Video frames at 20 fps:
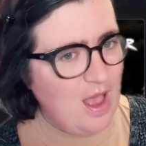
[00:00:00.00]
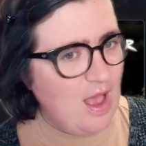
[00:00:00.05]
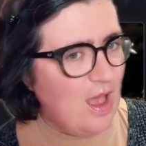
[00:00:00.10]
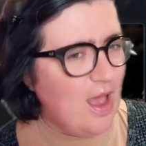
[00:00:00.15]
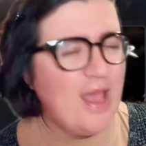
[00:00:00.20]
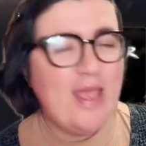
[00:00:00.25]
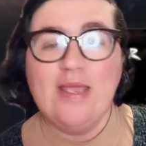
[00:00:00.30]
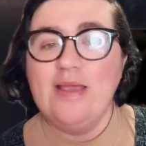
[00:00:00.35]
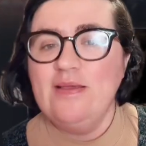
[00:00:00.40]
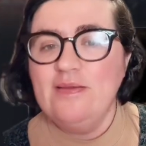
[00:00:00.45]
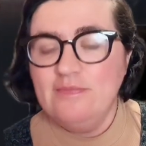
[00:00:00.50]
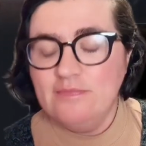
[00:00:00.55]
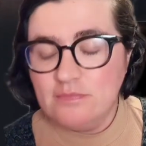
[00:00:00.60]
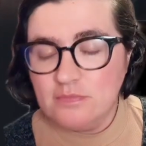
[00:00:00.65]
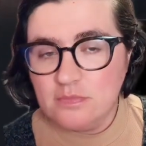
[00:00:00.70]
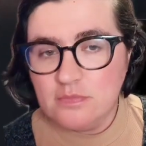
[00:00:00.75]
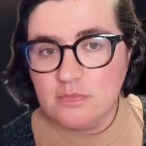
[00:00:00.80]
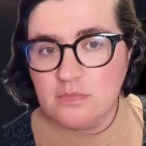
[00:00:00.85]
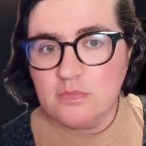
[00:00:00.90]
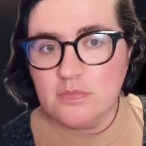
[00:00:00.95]
I
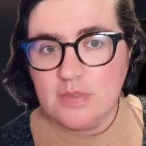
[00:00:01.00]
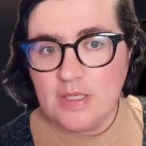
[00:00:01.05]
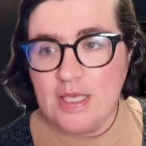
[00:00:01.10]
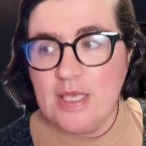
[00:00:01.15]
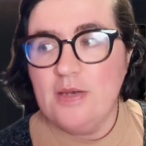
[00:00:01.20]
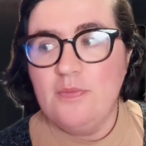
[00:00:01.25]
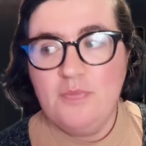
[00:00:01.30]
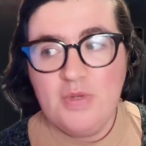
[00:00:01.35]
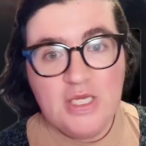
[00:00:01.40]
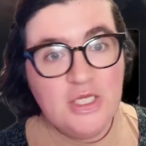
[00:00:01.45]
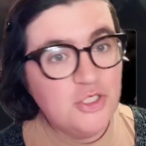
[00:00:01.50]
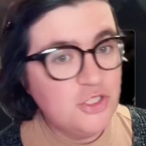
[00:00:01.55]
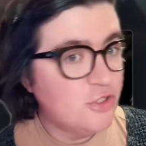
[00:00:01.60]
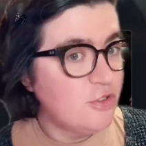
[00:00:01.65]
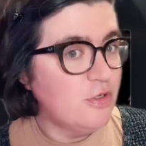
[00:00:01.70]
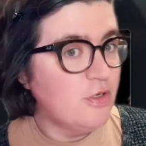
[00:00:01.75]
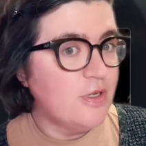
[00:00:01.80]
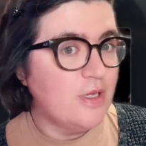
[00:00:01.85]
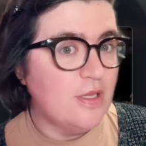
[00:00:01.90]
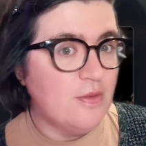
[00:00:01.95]
can be a
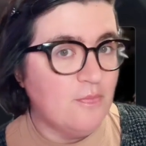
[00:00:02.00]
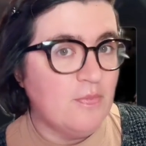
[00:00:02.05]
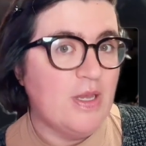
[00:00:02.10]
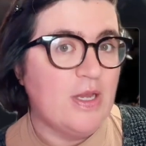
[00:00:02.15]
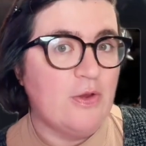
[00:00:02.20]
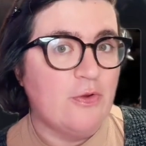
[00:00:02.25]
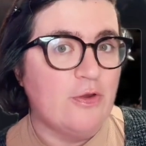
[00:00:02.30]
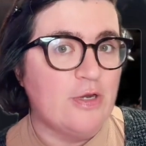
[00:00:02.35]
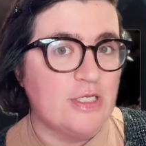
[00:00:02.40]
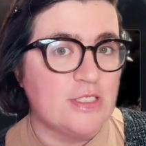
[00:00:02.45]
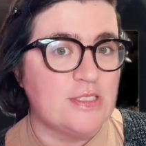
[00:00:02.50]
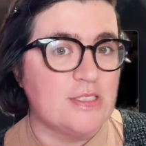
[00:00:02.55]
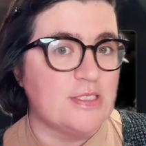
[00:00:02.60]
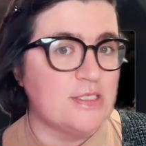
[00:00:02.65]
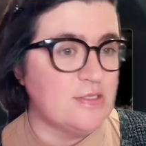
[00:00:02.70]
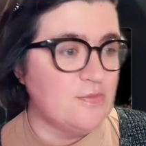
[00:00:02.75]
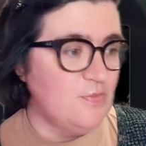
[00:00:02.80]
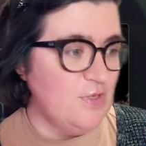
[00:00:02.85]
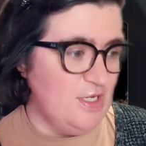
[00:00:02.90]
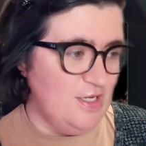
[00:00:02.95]
jerk in my
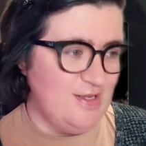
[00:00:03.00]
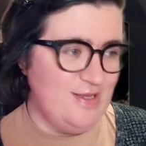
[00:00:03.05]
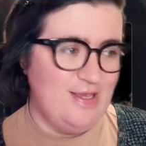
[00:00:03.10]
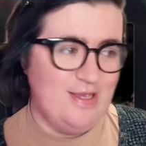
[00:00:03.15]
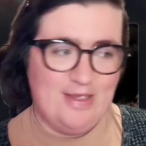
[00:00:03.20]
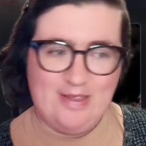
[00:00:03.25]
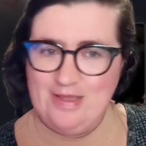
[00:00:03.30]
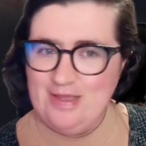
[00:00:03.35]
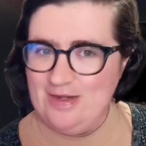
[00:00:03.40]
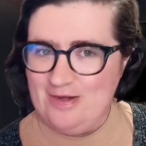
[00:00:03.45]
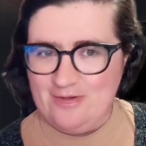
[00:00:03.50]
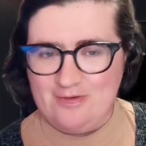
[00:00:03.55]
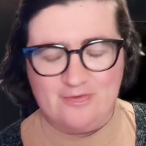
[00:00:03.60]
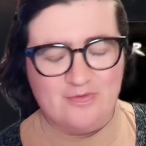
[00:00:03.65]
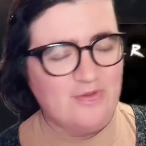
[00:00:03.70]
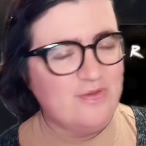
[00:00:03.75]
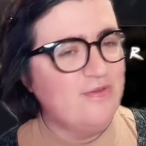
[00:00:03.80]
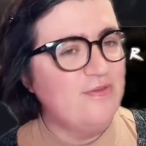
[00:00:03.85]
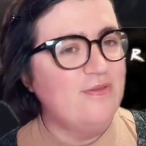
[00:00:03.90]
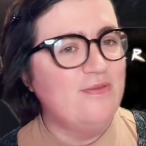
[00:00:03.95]
criticism and
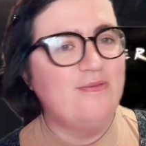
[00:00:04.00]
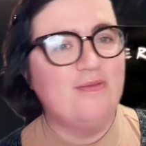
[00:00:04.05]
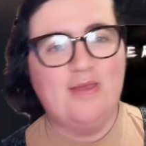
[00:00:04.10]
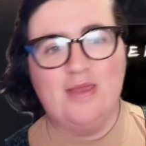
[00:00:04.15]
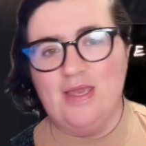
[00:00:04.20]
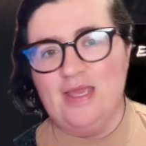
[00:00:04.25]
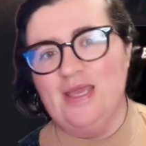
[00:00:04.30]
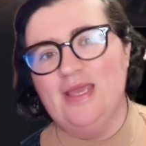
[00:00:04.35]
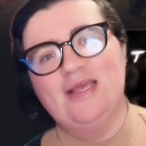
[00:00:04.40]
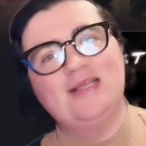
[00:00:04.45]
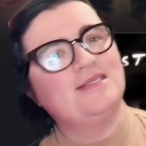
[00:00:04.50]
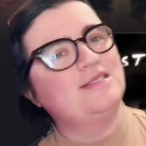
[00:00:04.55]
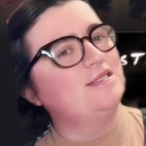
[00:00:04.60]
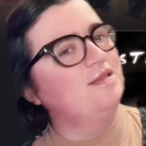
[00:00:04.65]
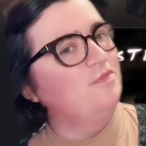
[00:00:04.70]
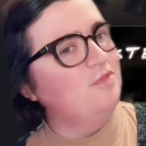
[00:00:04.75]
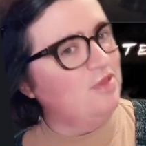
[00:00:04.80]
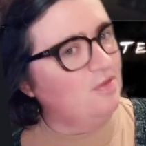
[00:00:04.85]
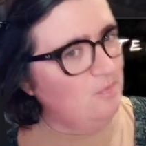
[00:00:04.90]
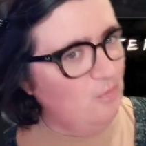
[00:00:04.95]
hit
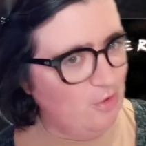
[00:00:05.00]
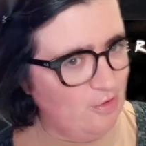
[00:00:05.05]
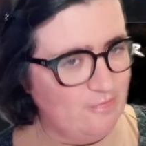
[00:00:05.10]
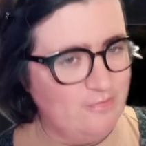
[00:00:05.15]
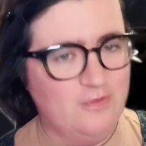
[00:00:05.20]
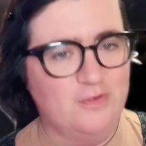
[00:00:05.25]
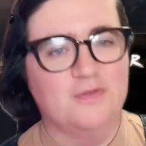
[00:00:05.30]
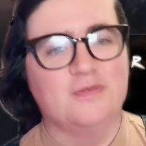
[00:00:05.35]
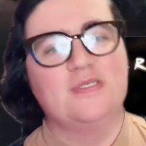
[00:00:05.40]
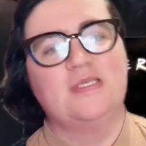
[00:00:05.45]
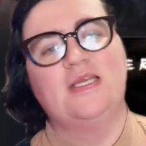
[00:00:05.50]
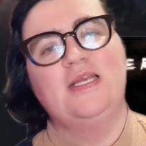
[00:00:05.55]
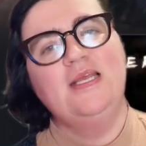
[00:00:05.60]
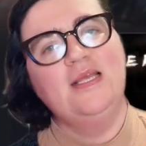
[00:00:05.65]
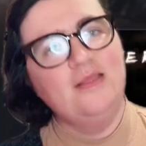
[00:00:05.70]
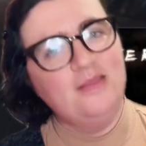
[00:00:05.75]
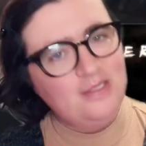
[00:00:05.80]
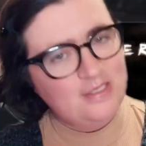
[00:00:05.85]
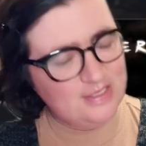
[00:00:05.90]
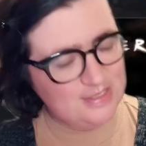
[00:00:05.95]
some of the Marvels and
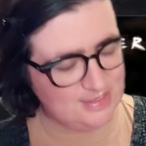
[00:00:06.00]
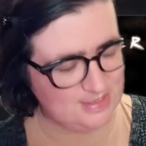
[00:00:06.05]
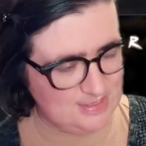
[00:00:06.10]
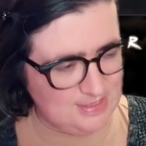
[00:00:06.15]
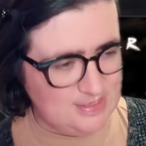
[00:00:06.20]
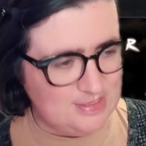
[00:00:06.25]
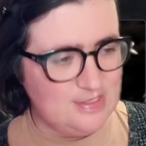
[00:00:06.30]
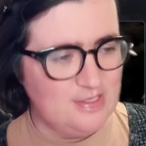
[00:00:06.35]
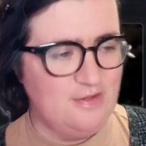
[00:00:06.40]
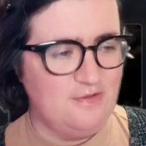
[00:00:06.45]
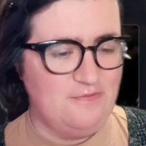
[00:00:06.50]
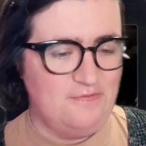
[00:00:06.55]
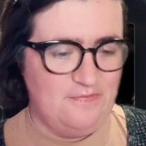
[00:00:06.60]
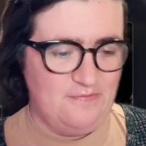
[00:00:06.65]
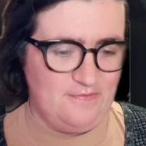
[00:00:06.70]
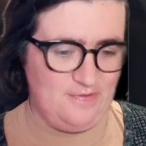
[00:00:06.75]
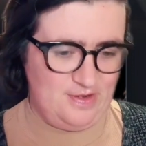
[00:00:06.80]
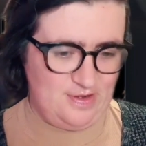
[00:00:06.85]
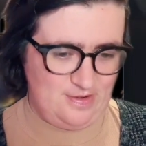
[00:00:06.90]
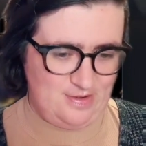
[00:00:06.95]
hit the Disney stuff
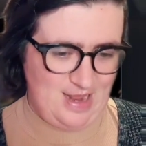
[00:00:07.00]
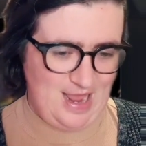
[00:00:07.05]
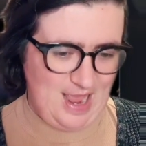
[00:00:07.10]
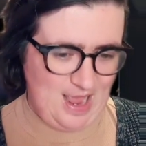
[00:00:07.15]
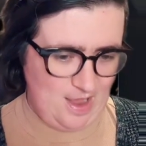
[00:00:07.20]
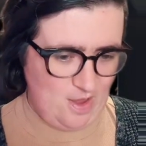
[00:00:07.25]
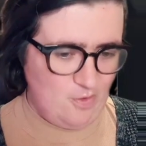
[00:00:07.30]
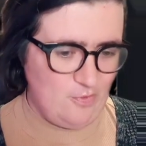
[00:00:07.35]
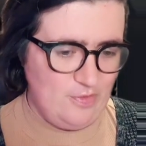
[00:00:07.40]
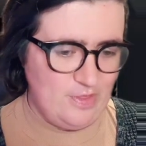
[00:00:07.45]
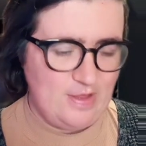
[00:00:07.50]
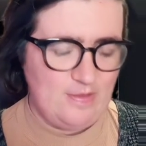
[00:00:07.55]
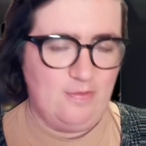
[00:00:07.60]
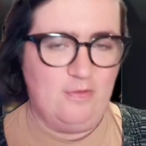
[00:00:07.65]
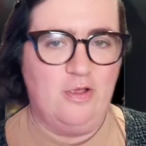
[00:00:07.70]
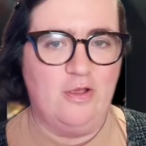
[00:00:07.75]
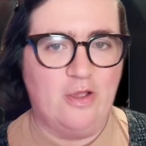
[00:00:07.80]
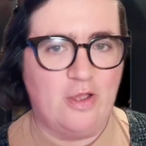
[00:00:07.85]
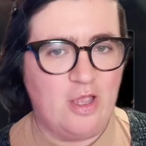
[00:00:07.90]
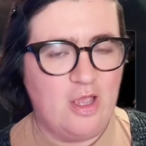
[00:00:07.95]
and how they
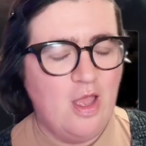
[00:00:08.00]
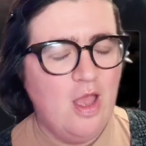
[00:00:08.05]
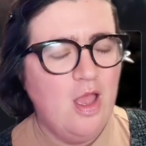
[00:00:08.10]
look.